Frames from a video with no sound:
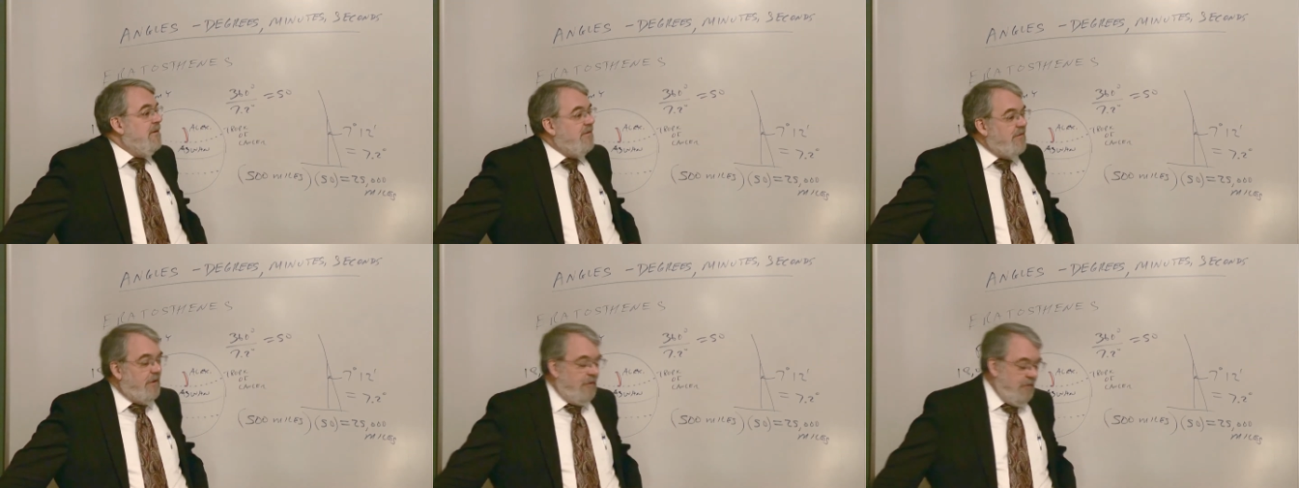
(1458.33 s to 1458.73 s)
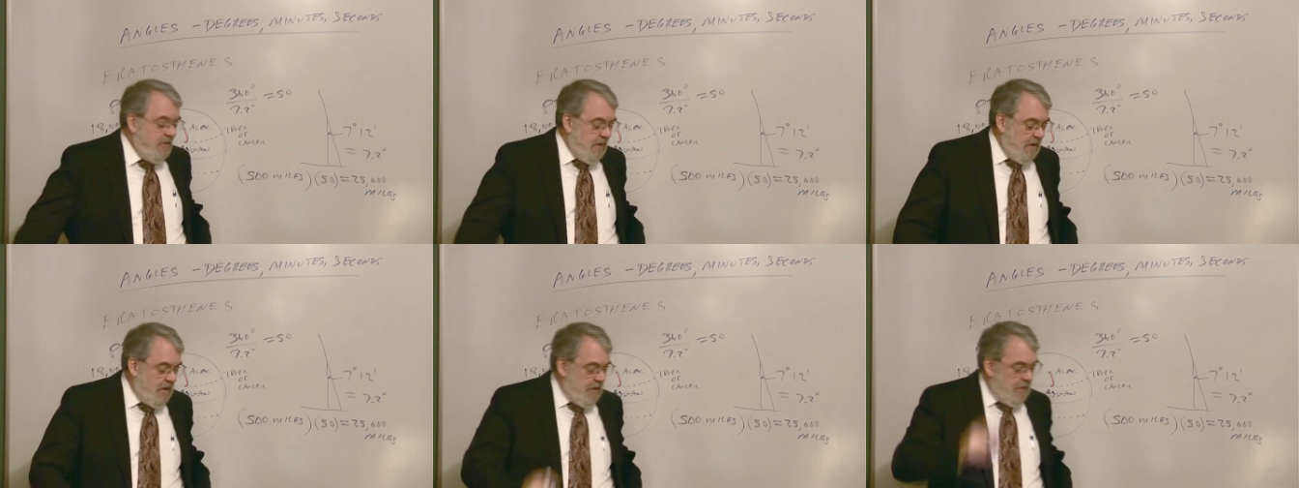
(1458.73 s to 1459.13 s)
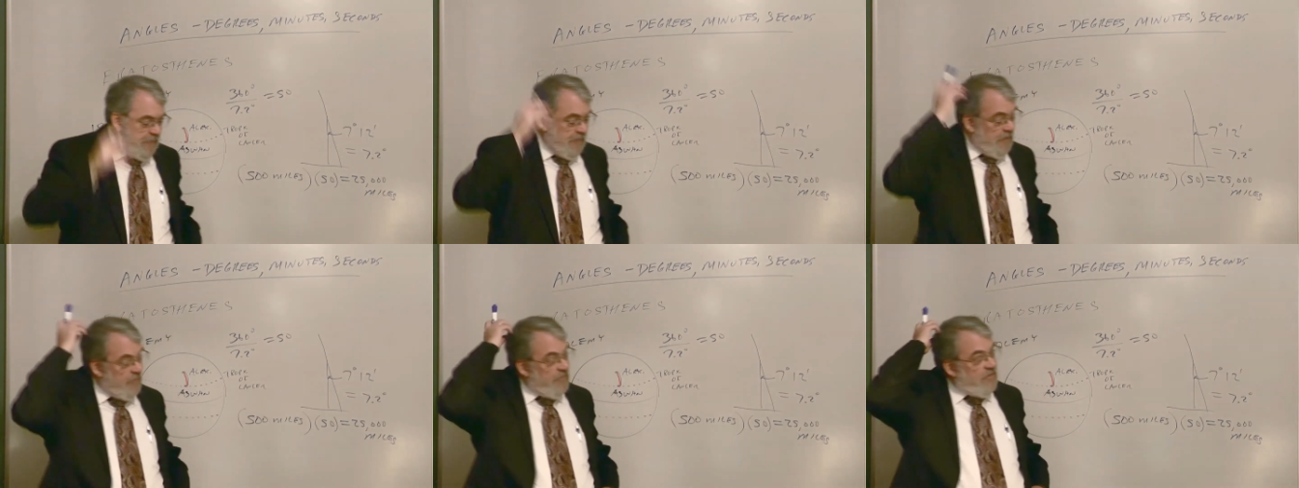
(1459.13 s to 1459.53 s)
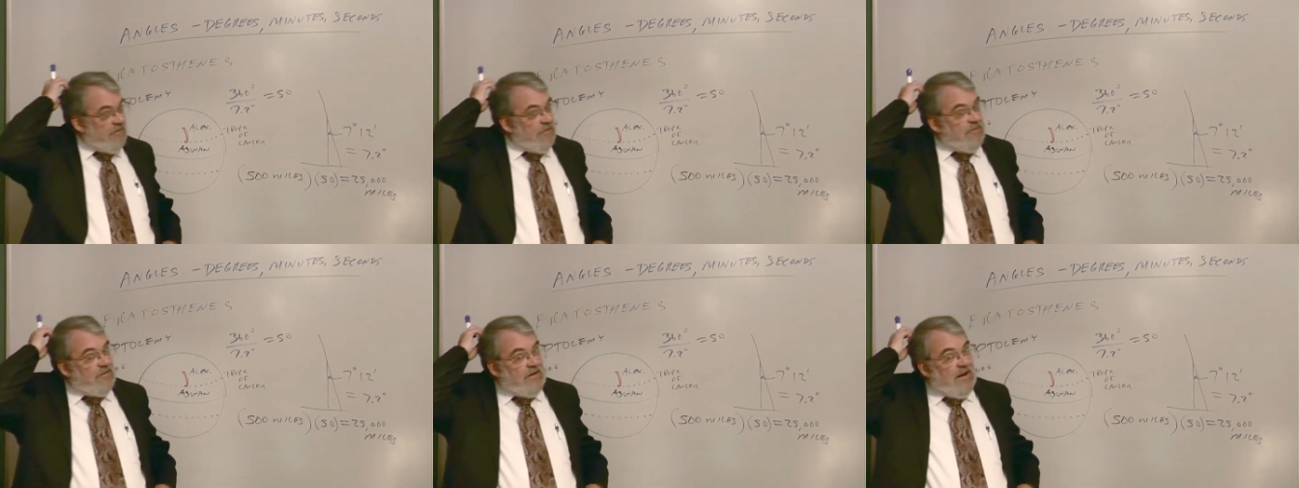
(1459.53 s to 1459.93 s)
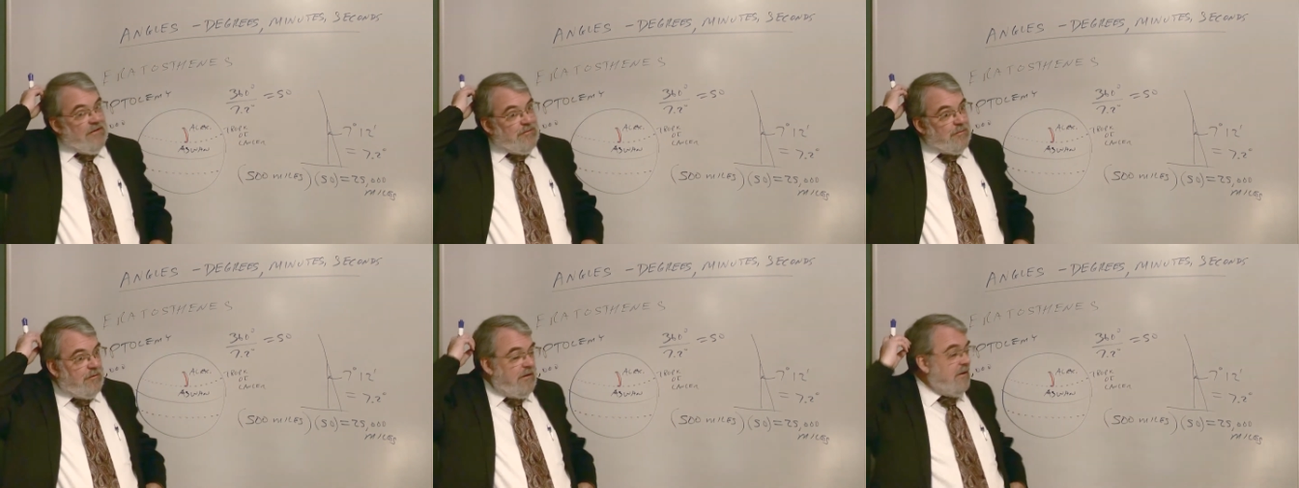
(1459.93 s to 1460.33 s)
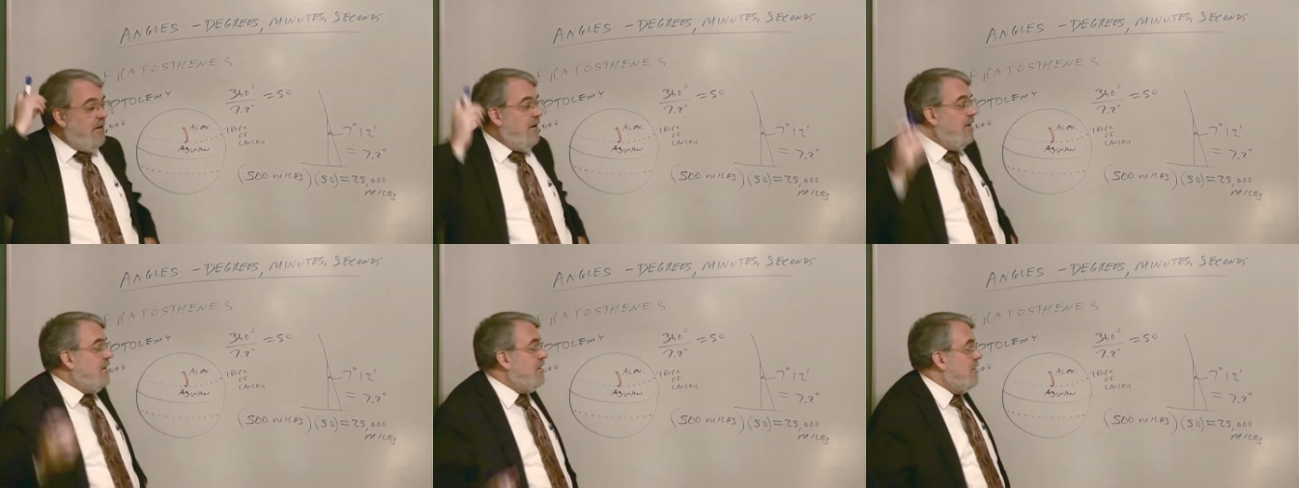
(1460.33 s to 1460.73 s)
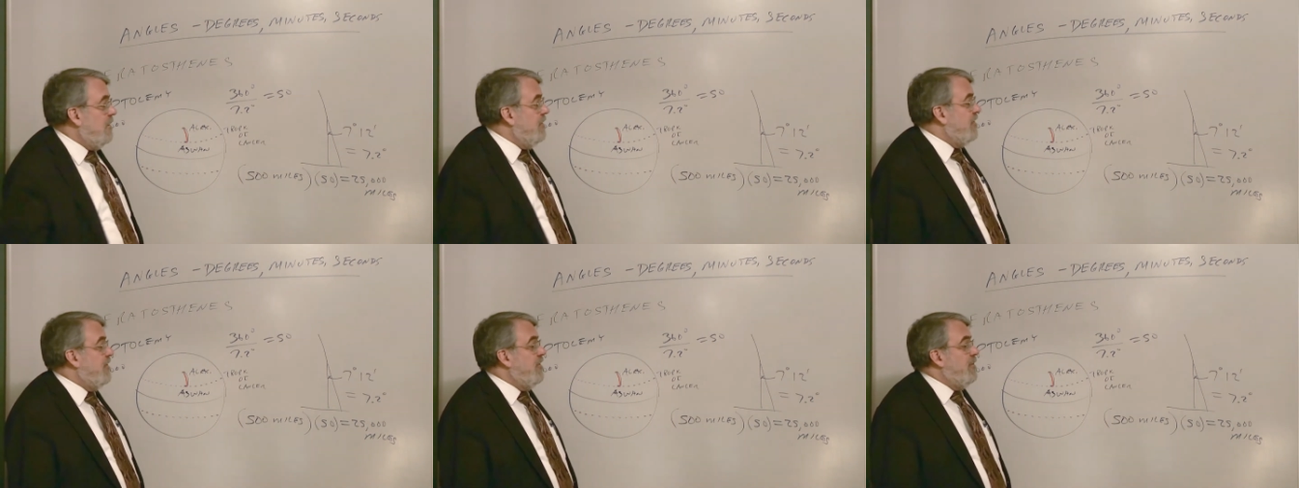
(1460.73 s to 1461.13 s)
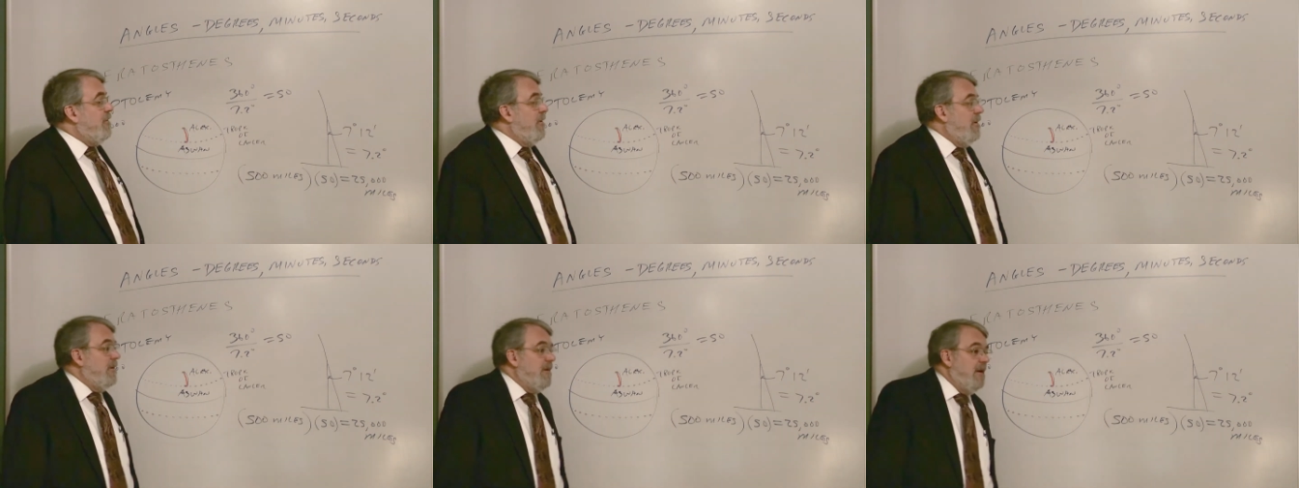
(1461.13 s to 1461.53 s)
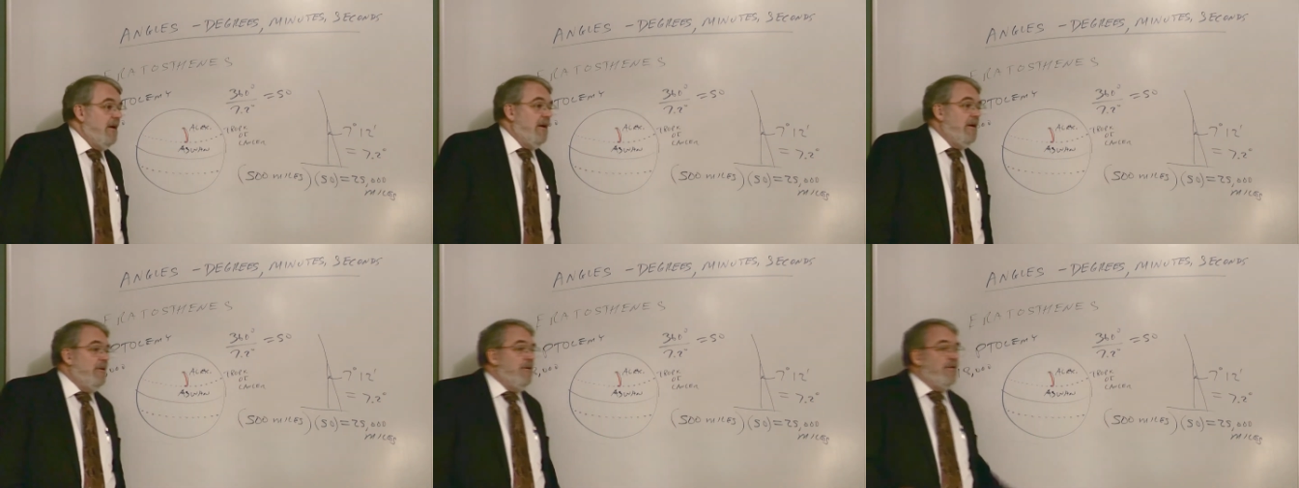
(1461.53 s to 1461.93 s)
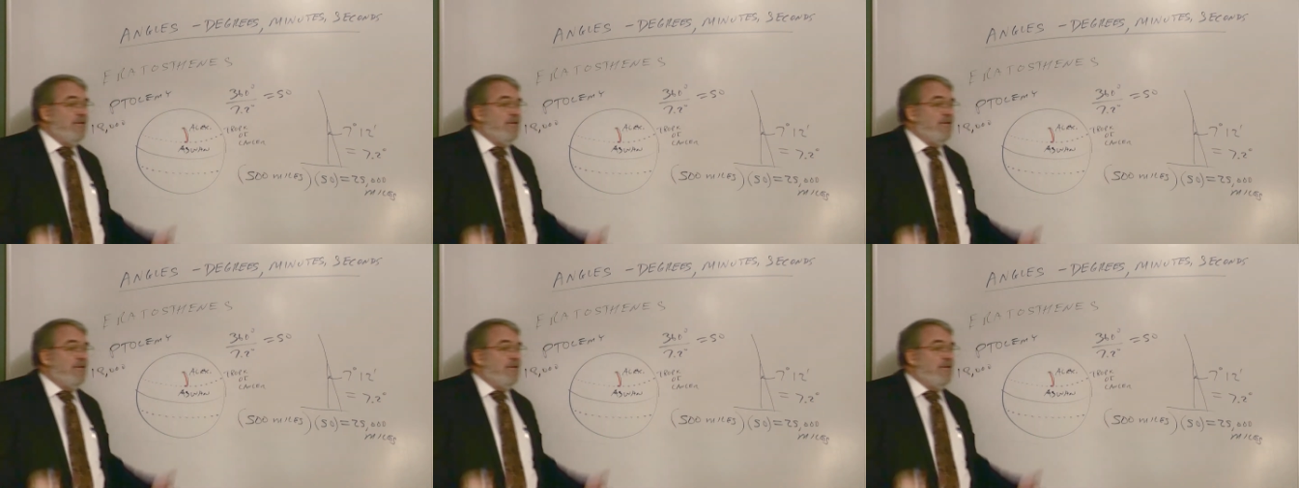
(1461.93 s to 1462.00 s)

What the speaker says: So it was guesswork on Columbus's part, and